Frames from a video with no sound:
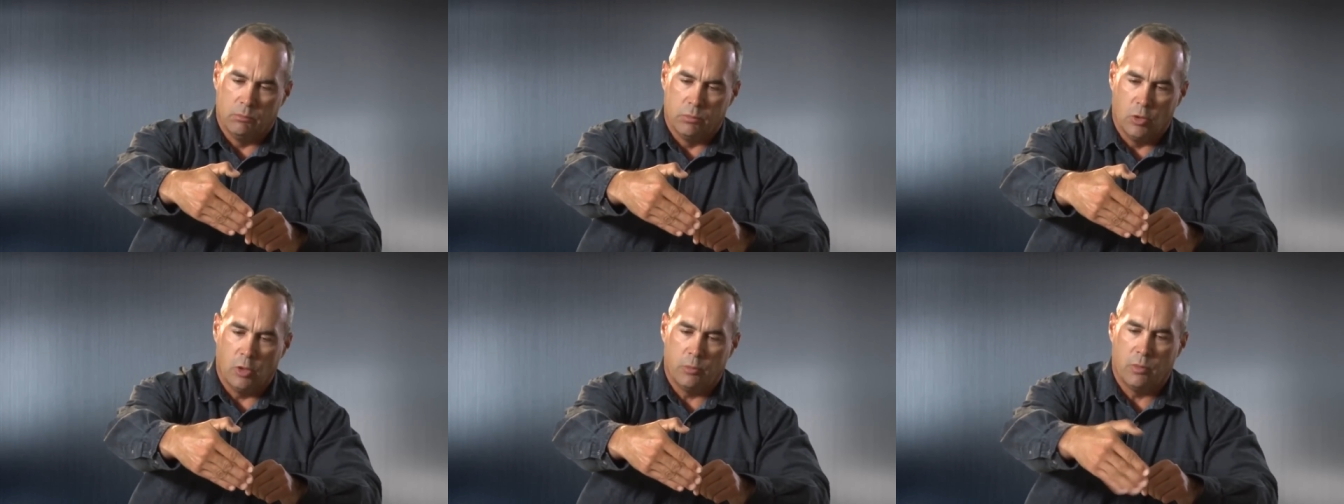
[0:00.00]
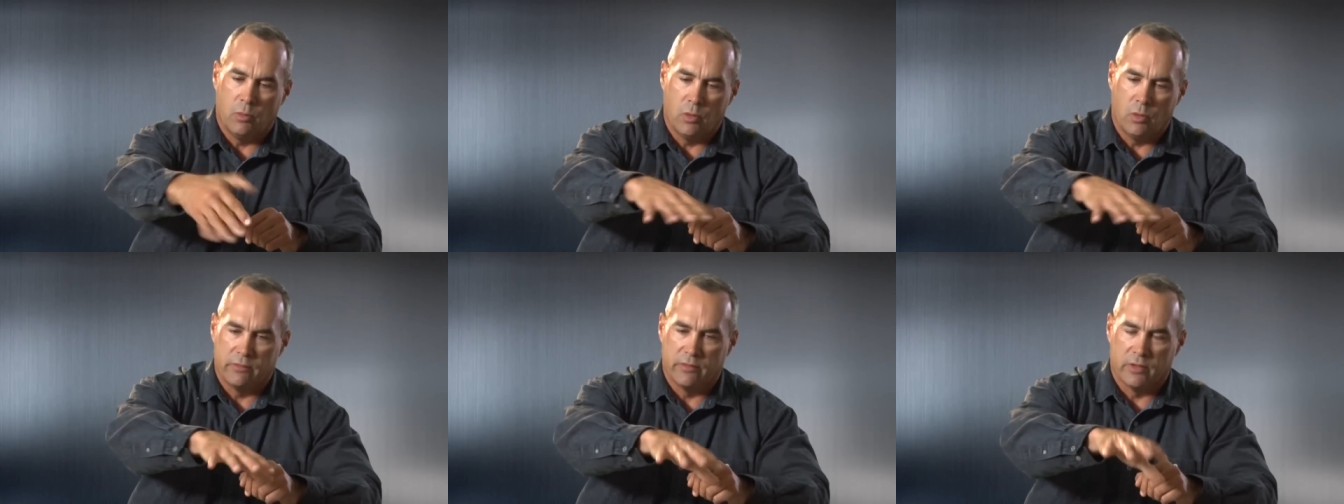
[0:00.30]
blew up
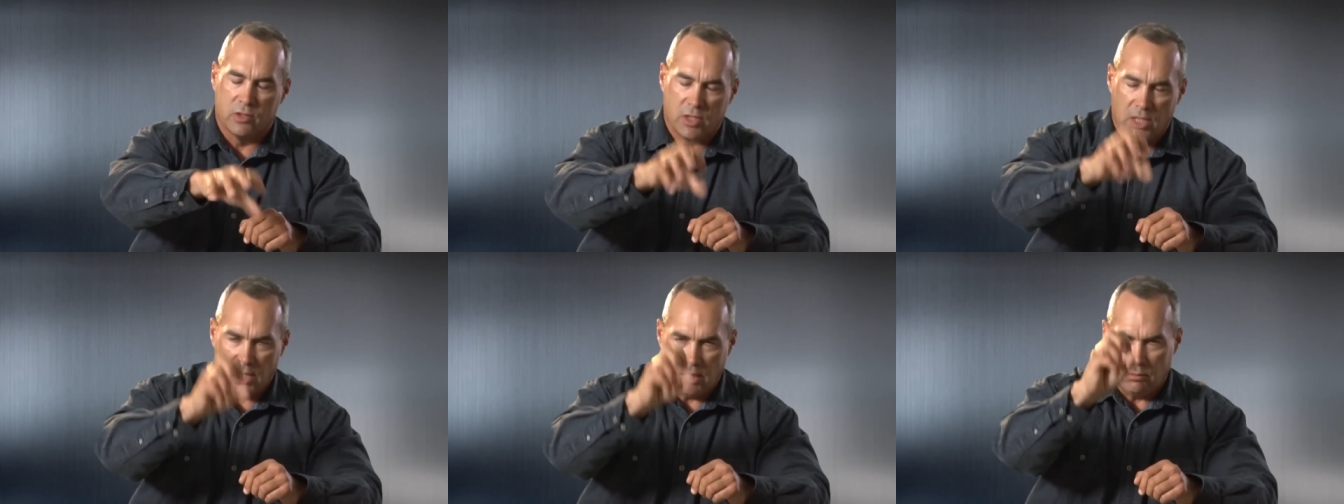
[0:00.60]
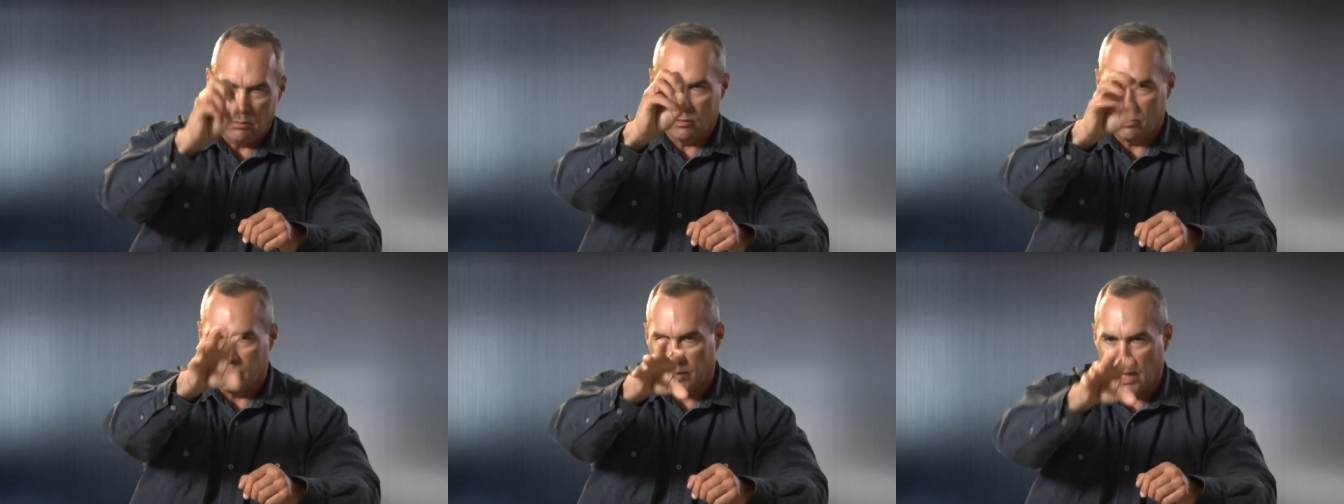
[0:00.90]
on one of our
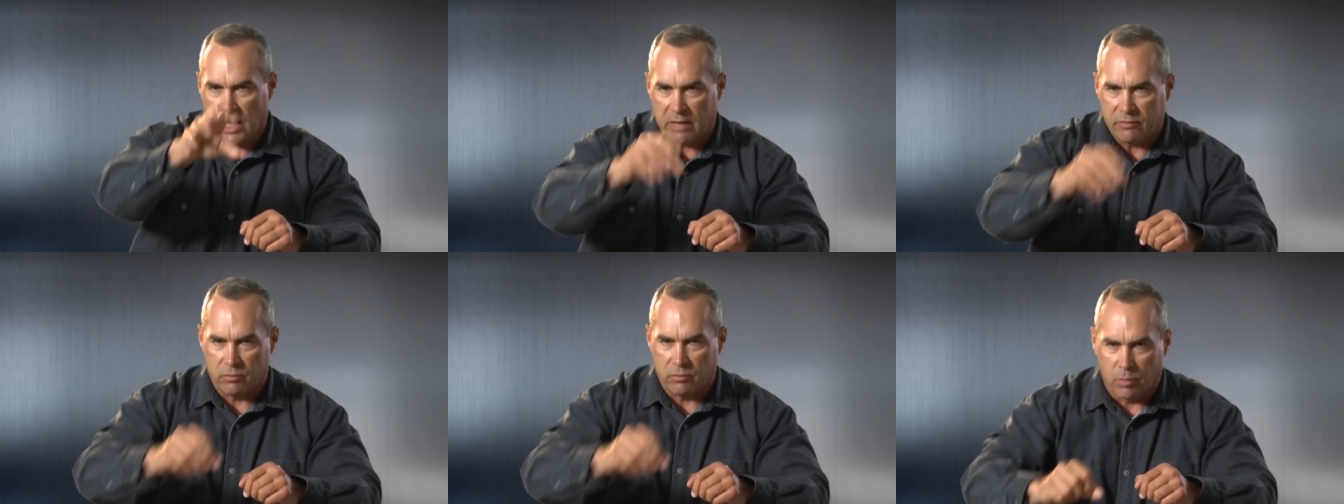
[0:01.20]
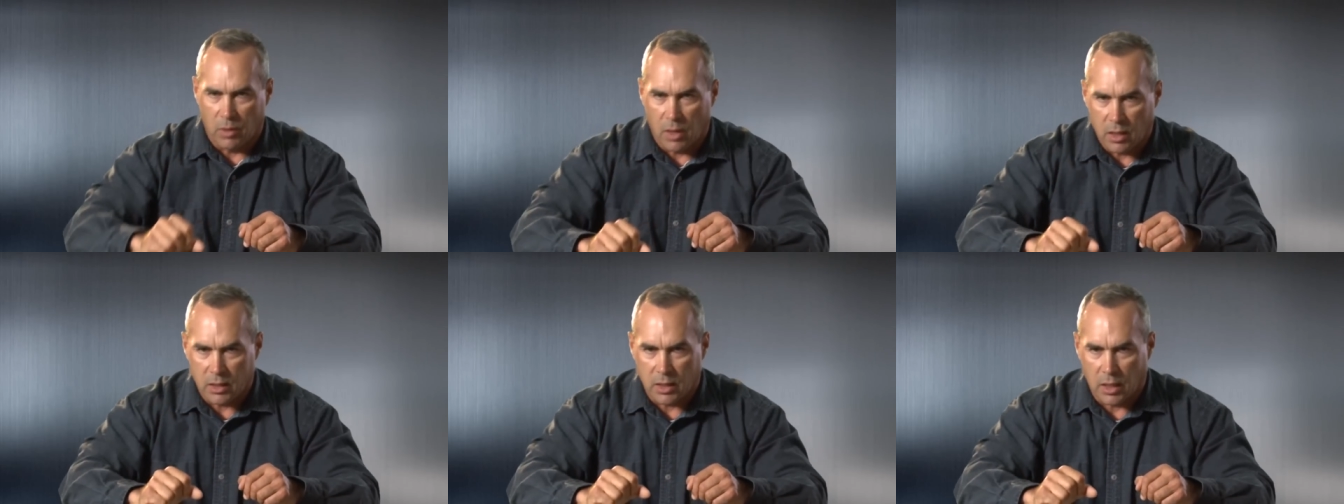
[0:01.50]
teams about half a
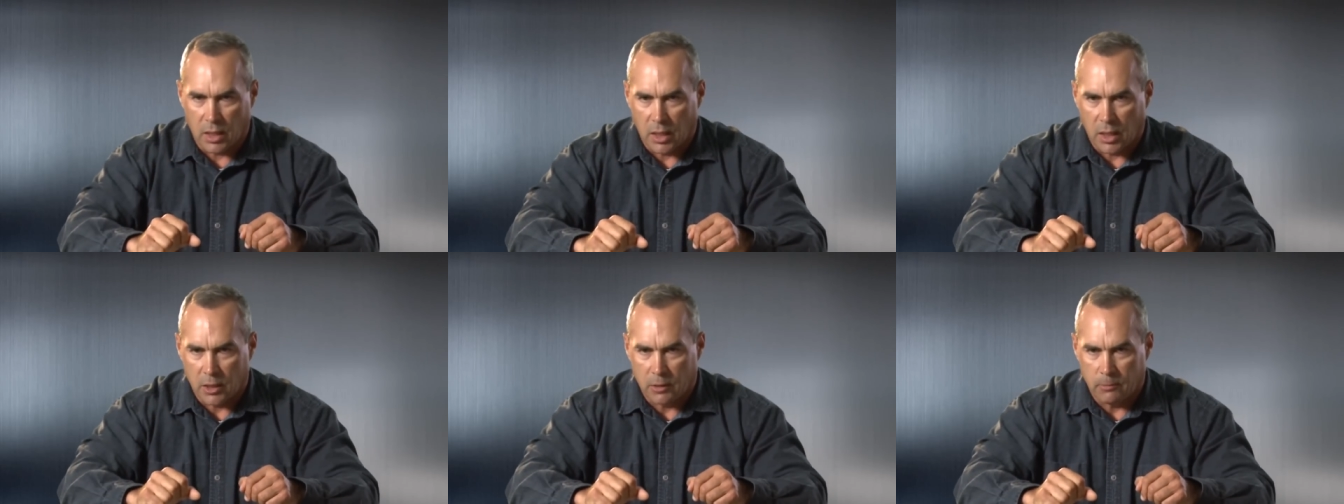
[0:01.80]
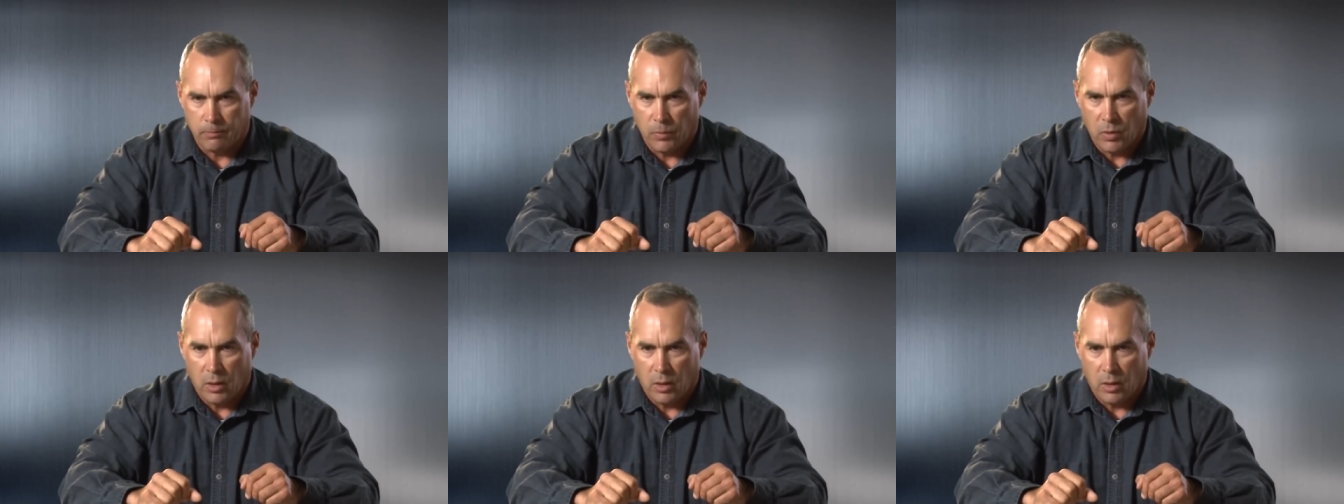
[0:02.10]
block ahead.